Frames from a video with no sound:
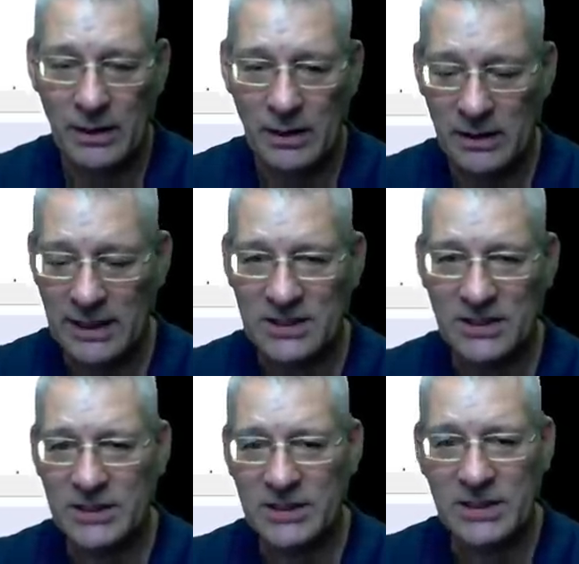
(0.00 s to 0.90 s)
Okay, so
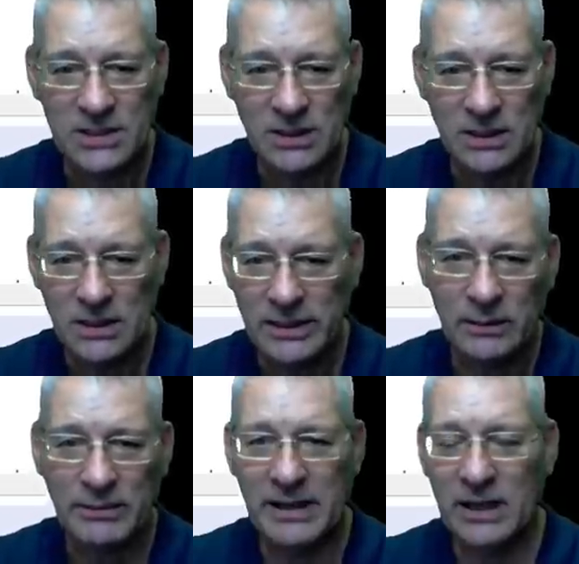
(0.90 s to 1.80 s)
there's this little
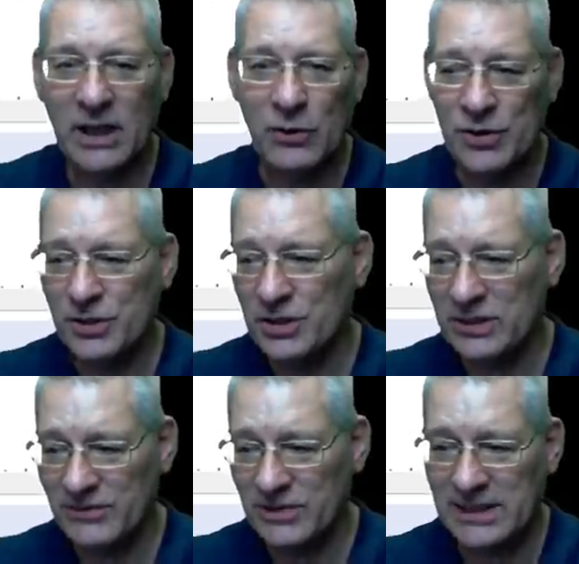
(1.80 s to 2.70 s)
bit of code. You just
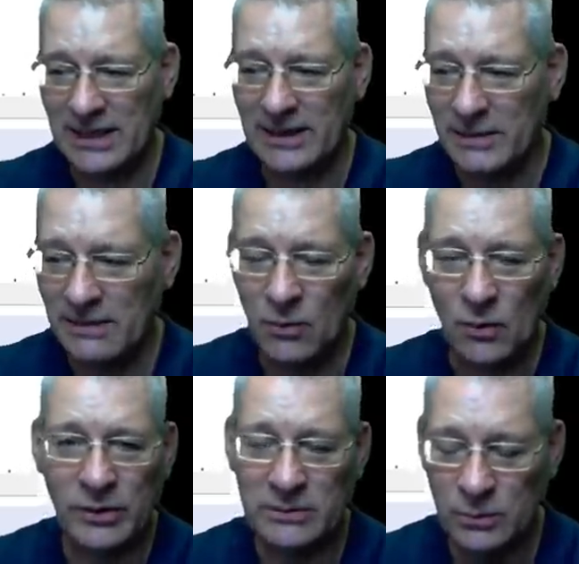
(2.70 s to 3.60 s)
have to tell it a bit more.
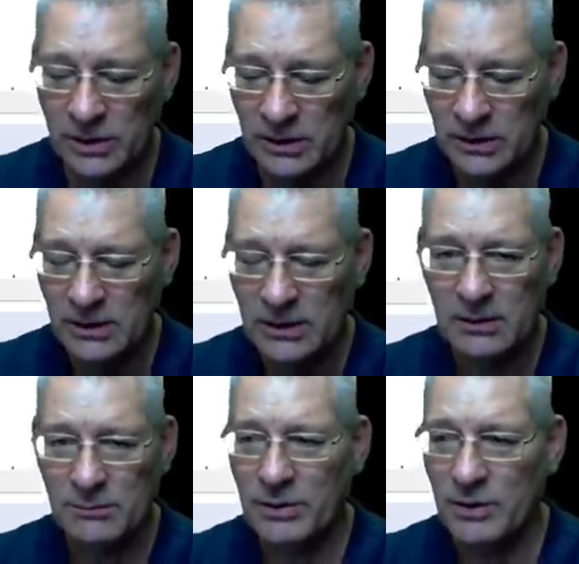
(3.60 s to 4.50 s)
And I didn't want to
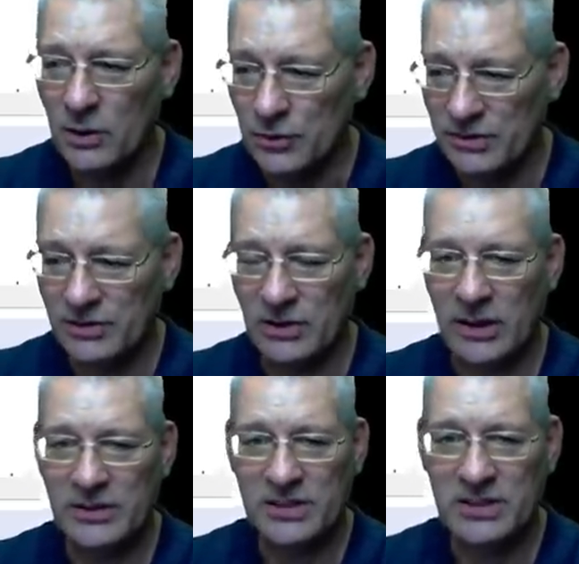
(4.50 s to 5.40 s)
pollute, if you
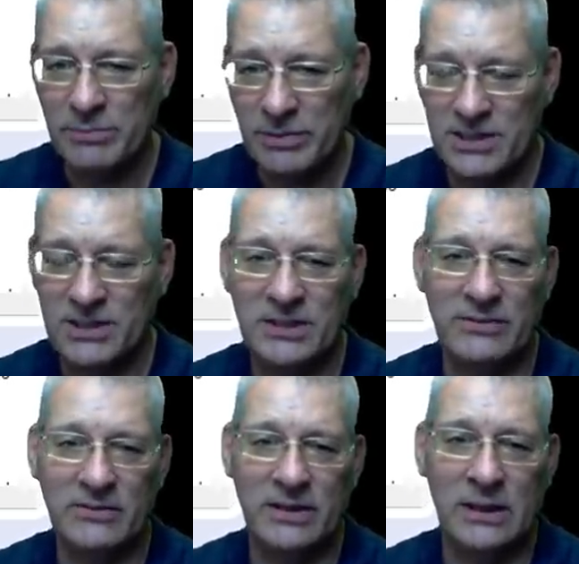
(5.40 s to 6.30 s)
like, the simplicity
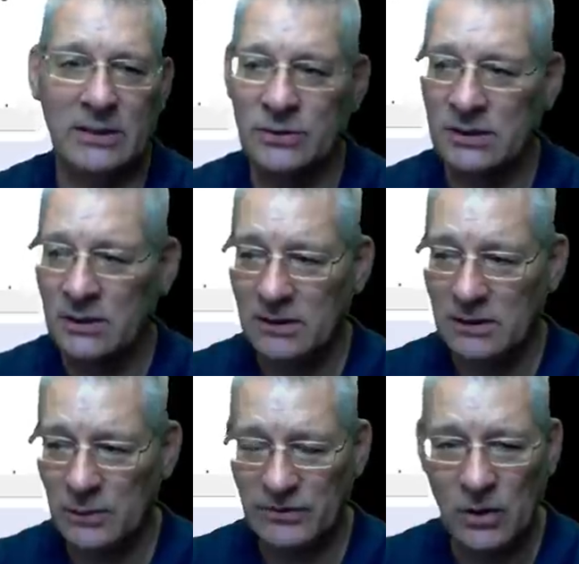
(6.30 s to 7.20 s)
of the code that
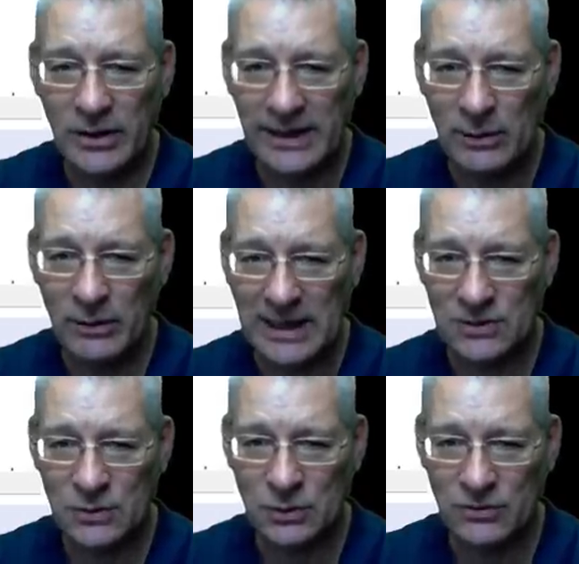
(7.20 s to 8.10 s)
we've got here with that
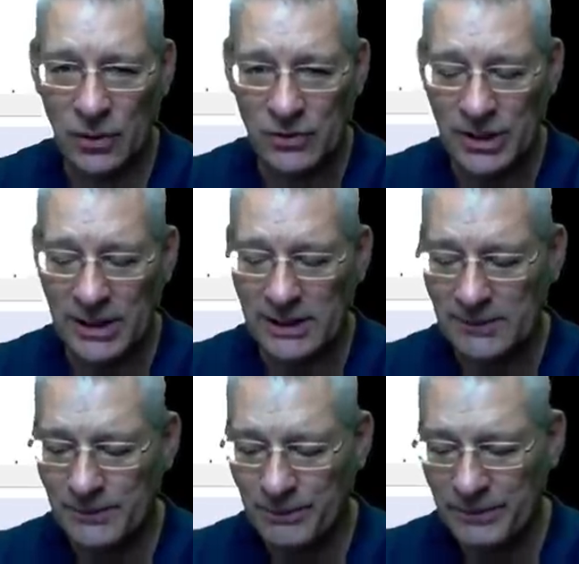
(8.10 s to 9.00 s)
sort of logic.
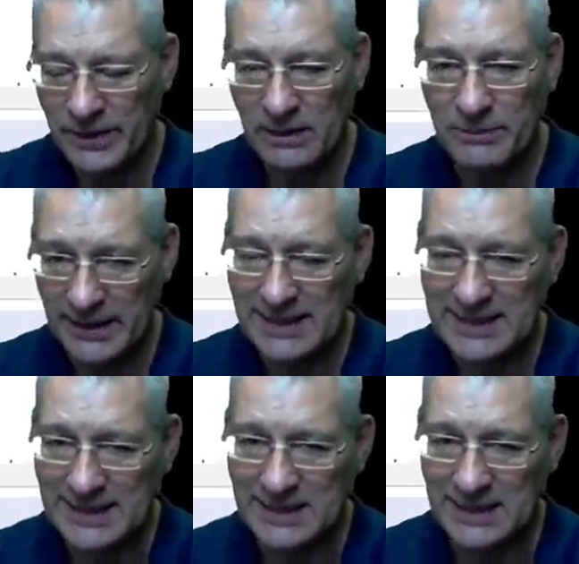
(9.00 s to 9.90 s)
But it
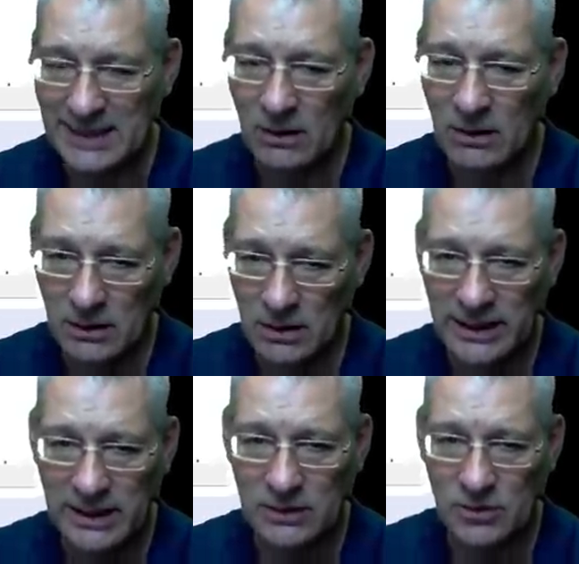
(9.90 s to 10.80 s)
is easy. And I'll, I'll
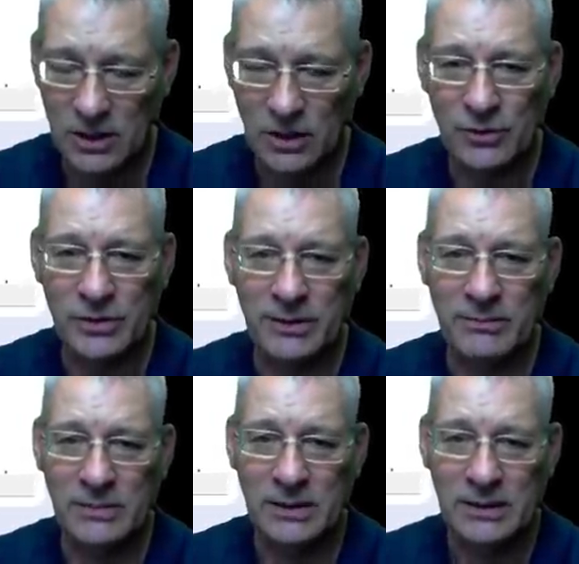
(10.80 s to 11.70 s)
include
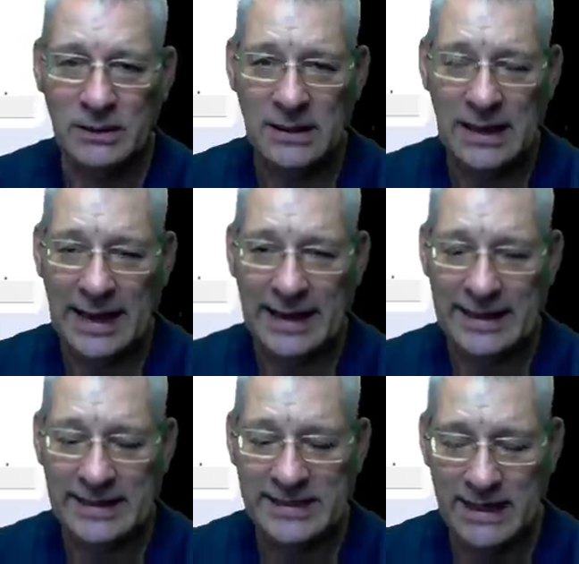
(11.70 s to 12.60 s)
um,
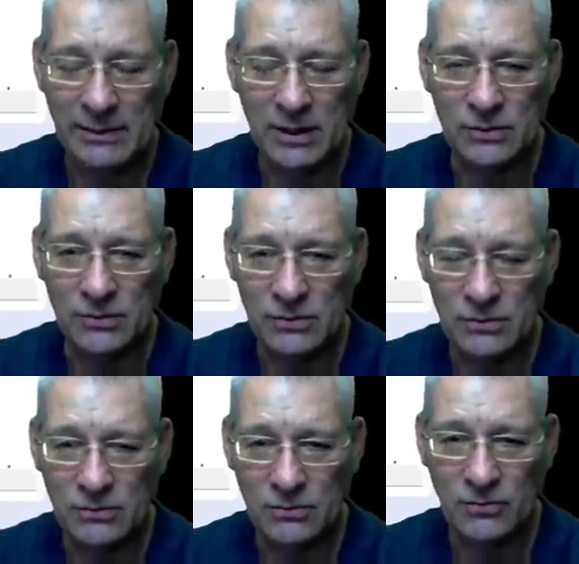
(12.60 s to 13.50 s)
a demo
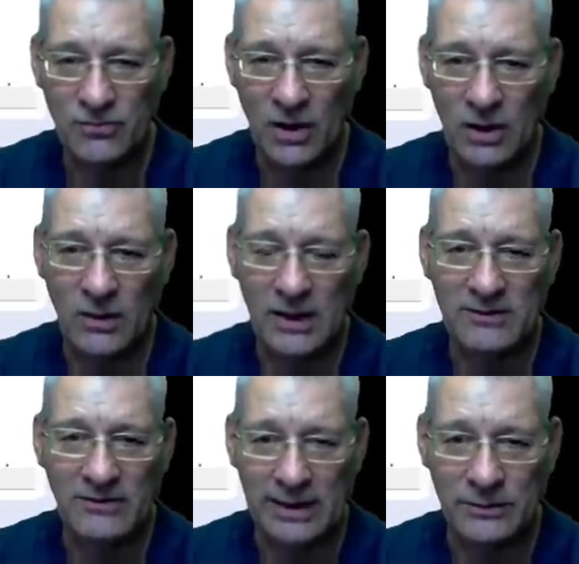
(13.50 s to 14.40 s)
file that I
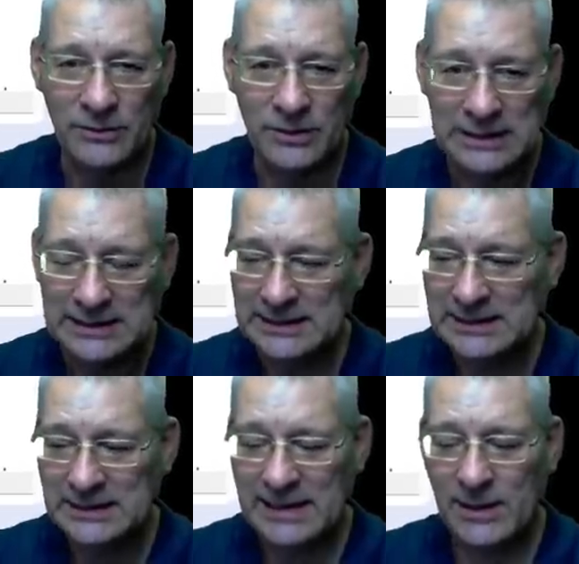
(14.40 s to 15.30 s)
found.
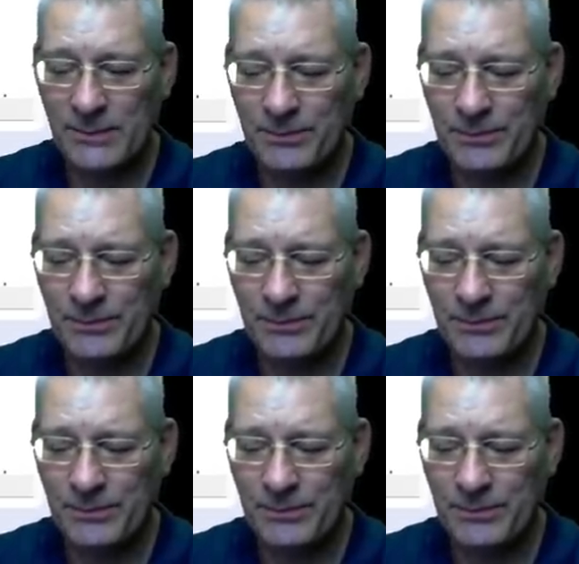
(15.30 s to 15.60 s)
Now,